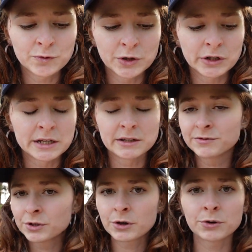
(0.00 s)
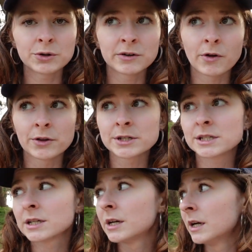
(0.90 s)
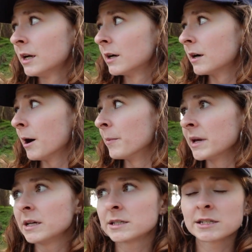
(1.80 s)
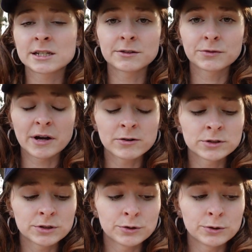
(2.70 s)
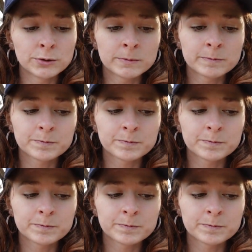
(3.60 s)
feel like even though you have all this amazing stuff around you,